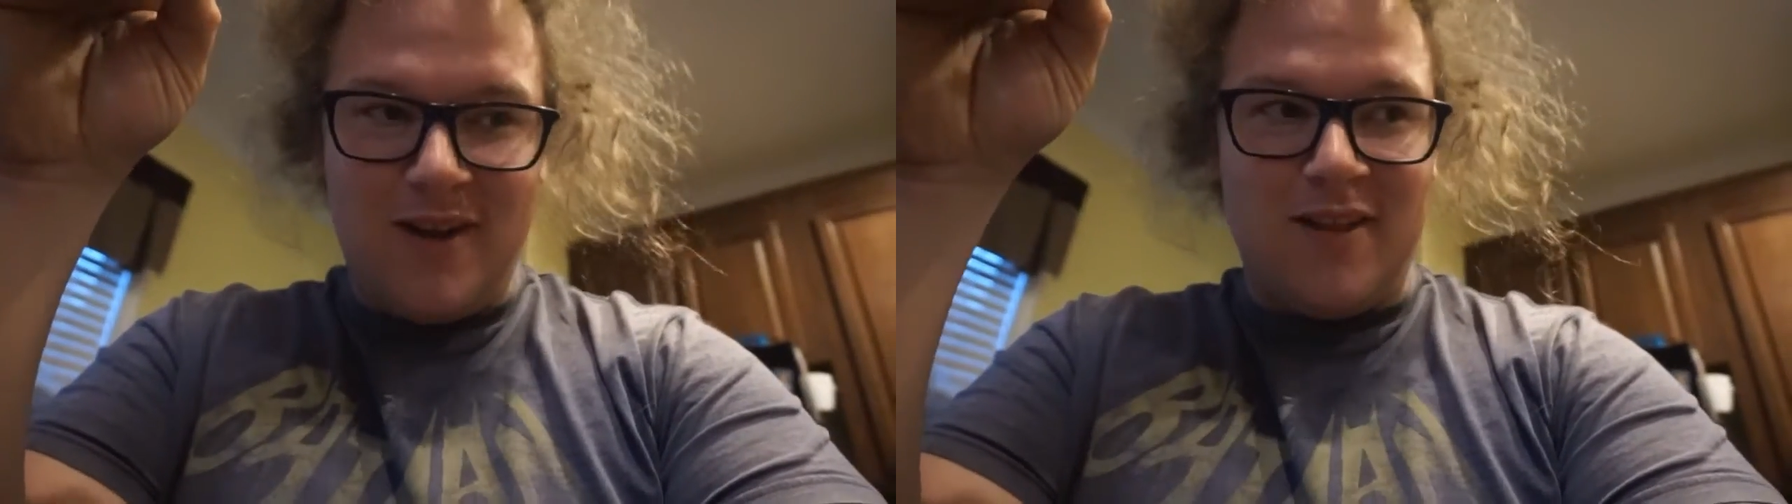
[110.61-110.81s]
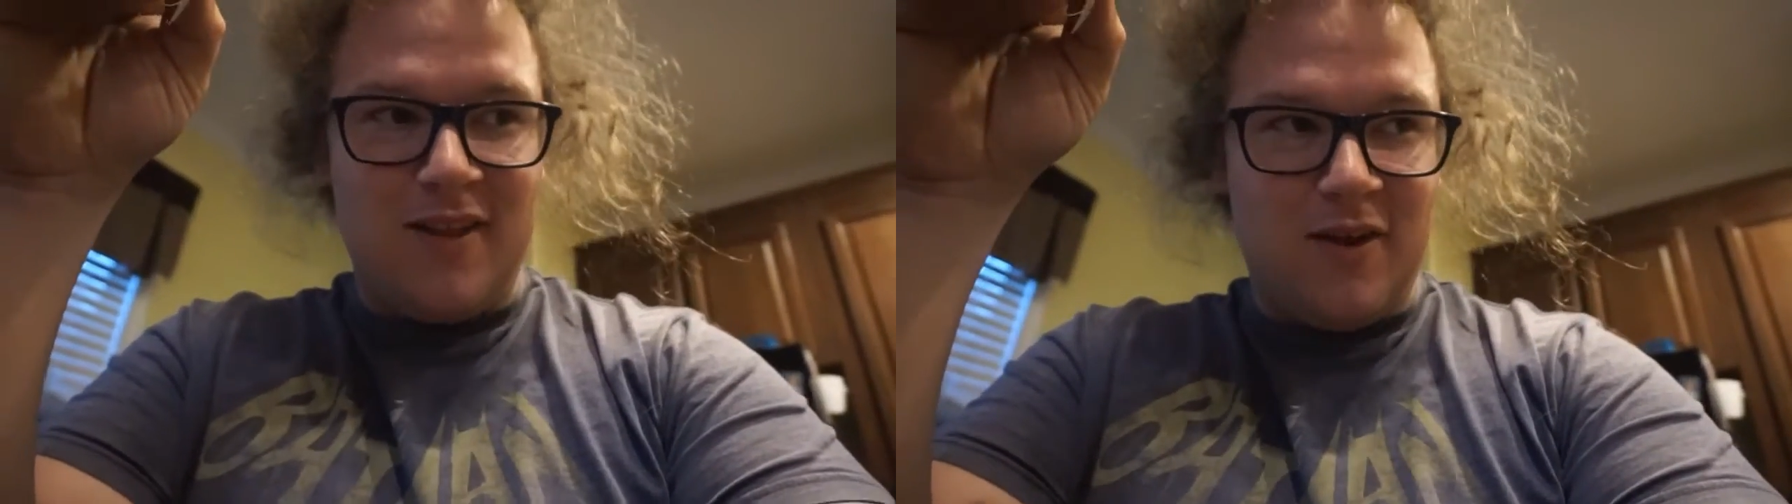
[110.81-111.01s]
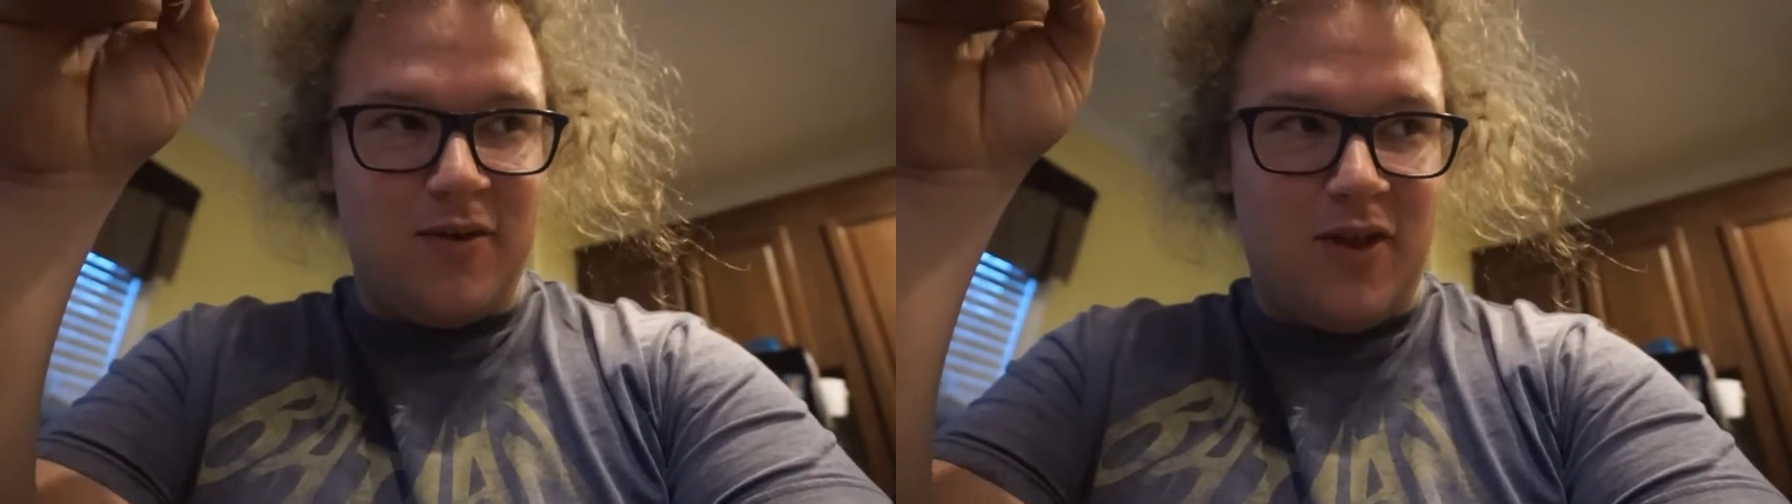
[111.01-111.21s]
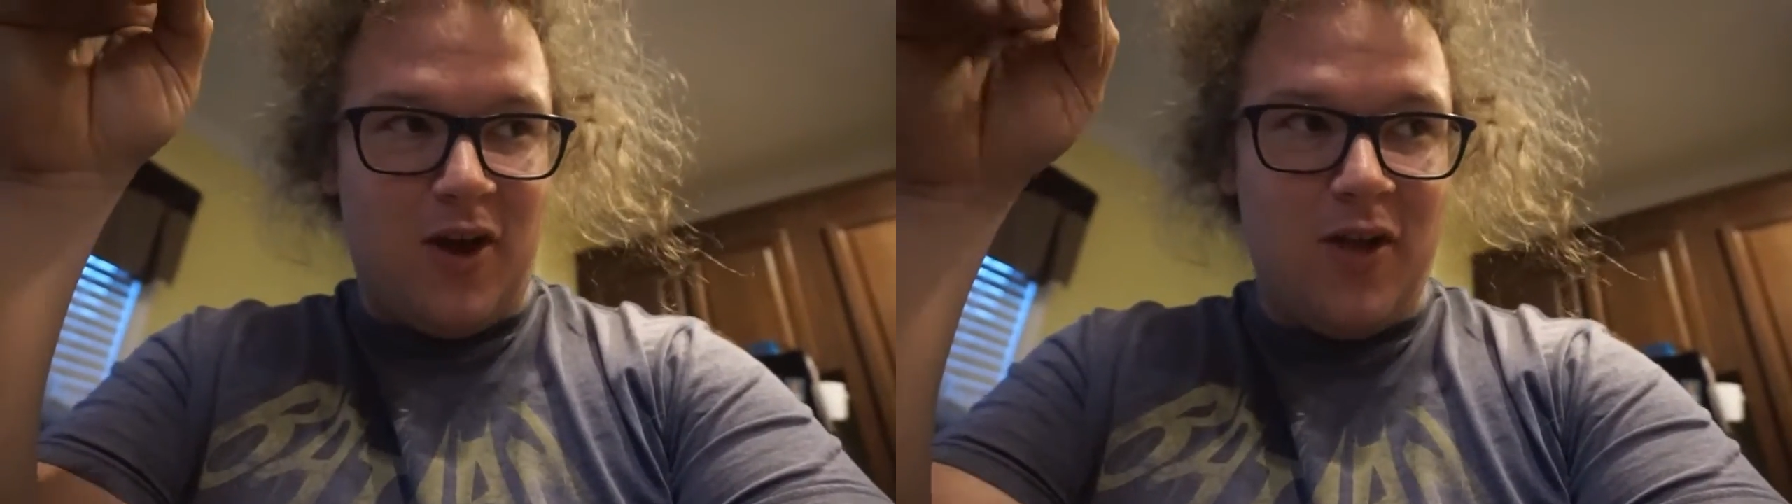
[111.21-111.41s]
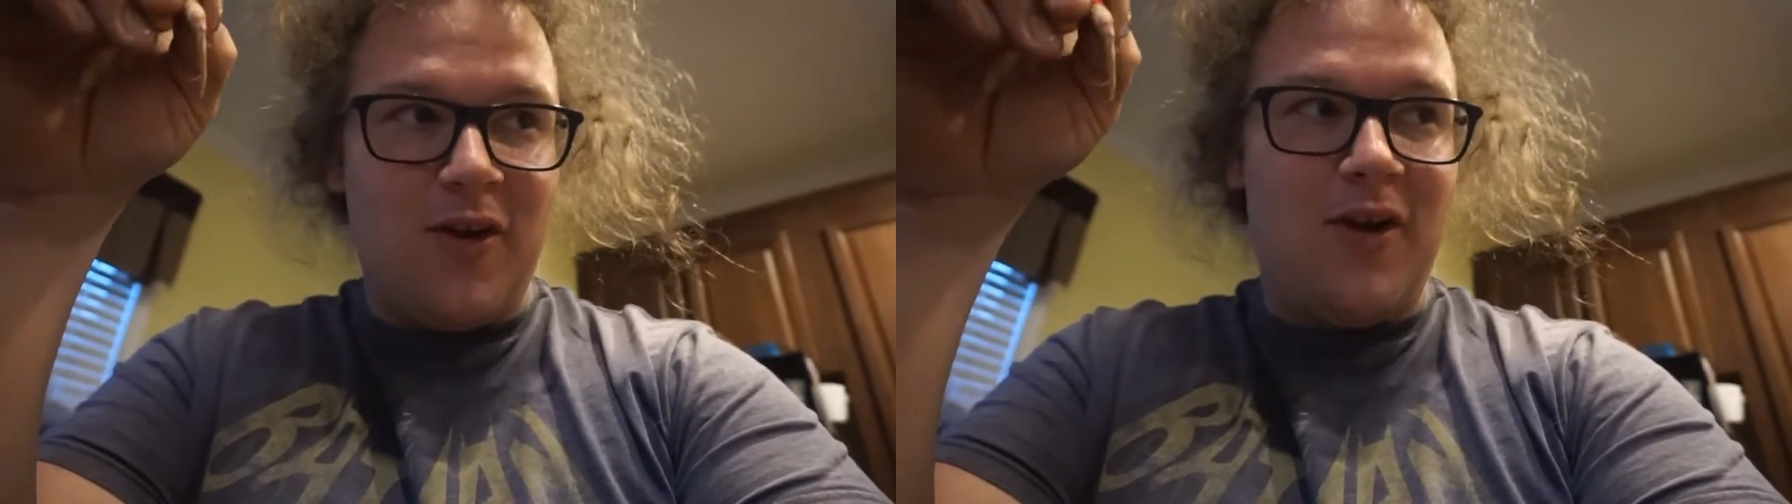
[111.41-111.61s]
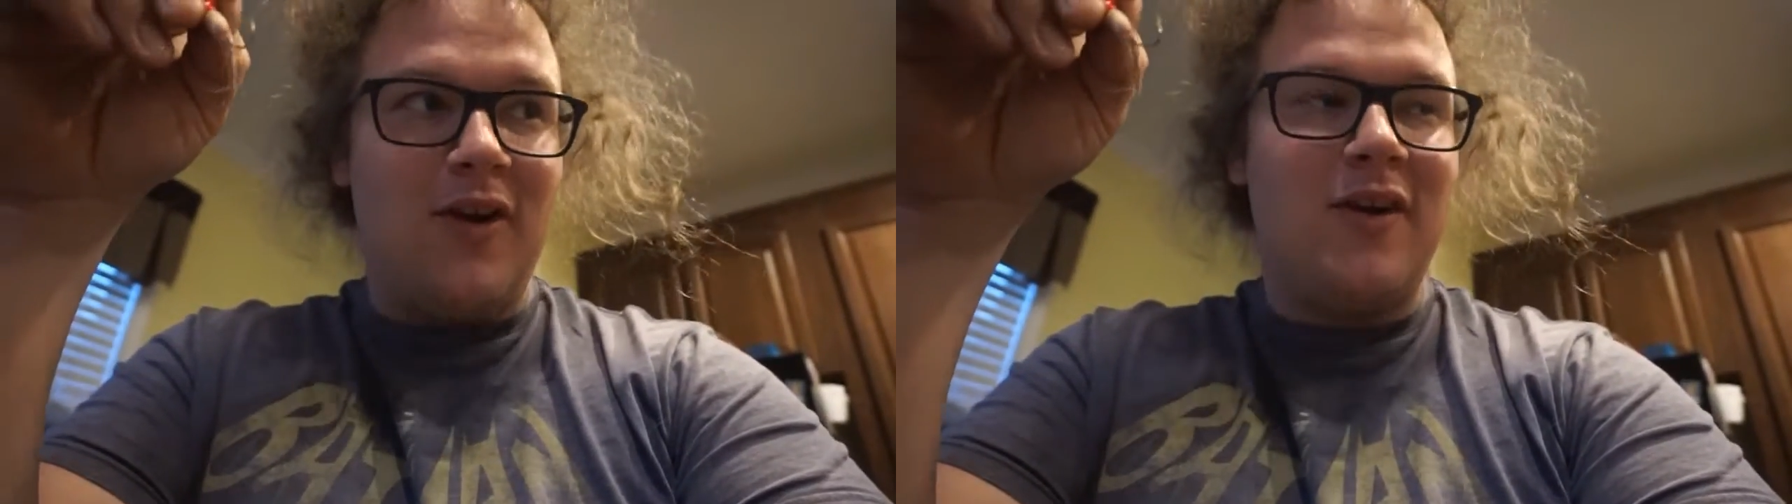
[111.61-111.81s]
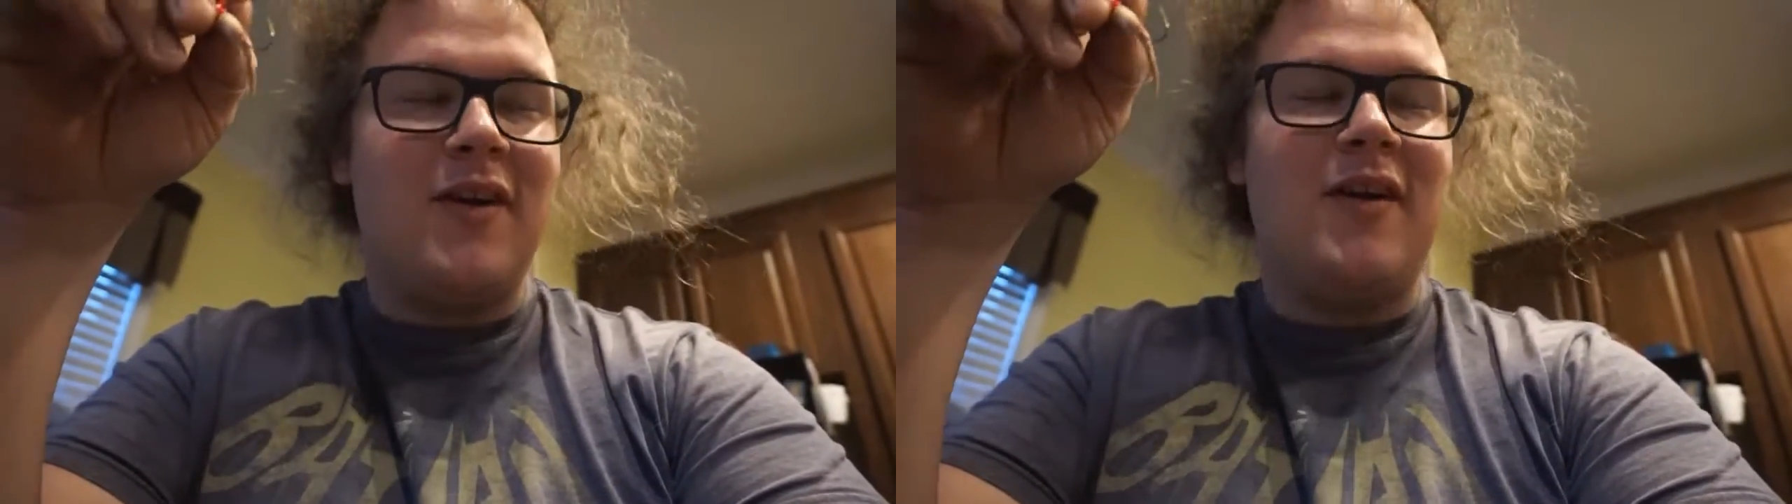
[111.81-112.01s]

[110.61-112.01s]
and then there the other